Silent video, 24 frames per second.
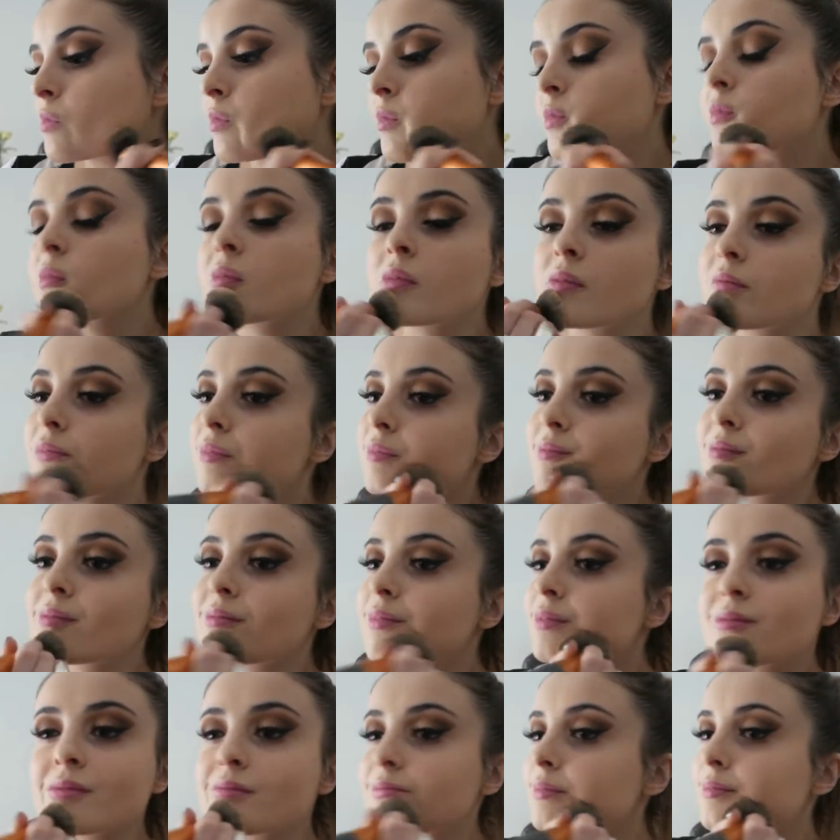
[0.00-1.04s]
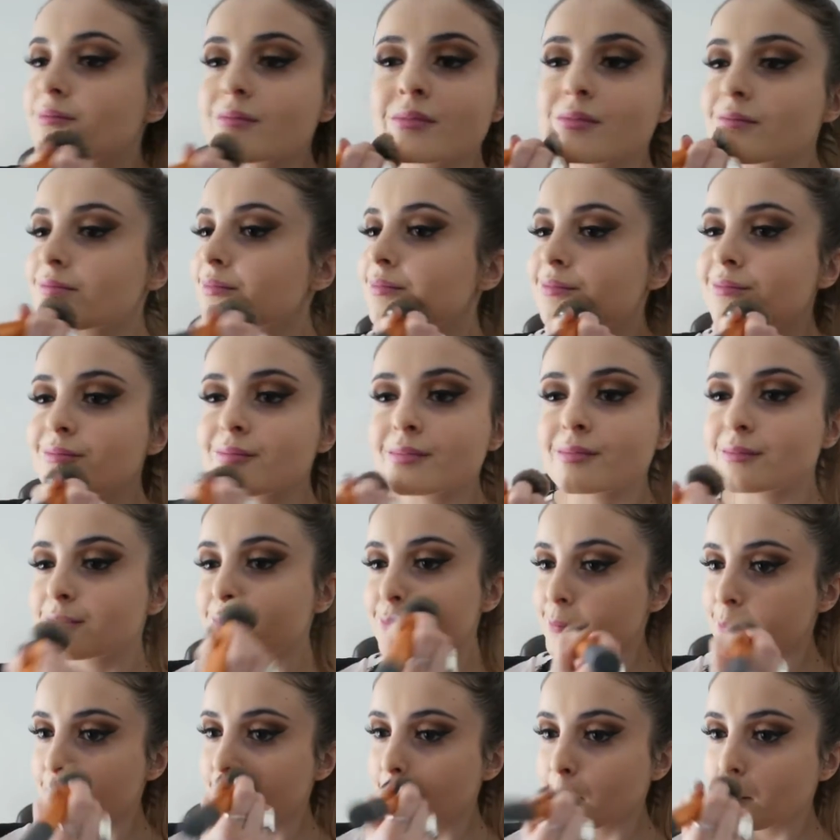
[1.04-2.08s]
I do make sure that I take it off
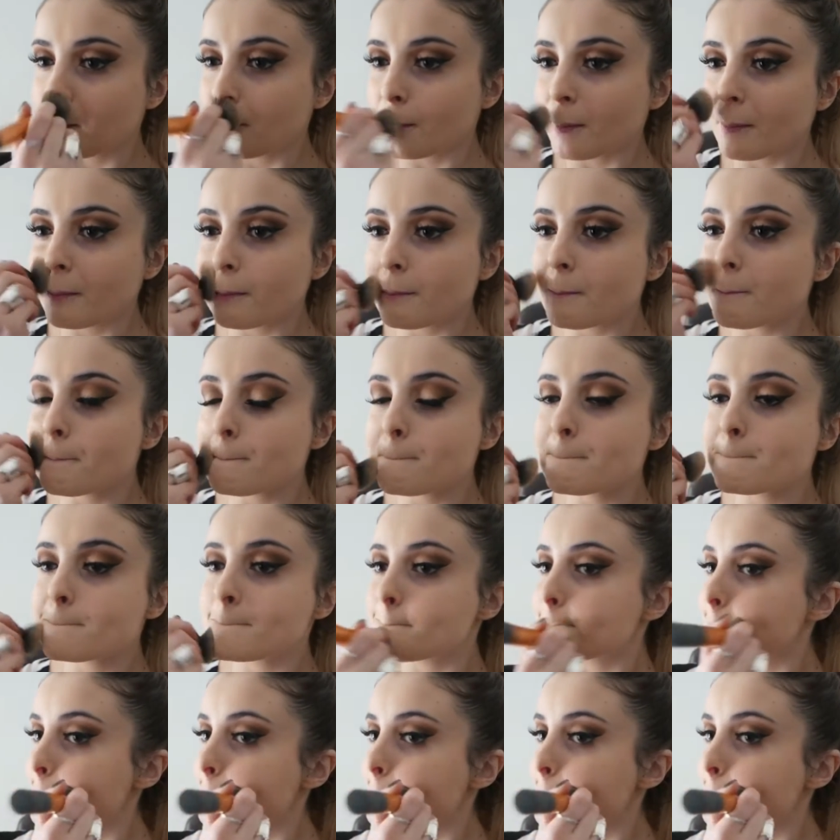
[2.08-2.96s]
quite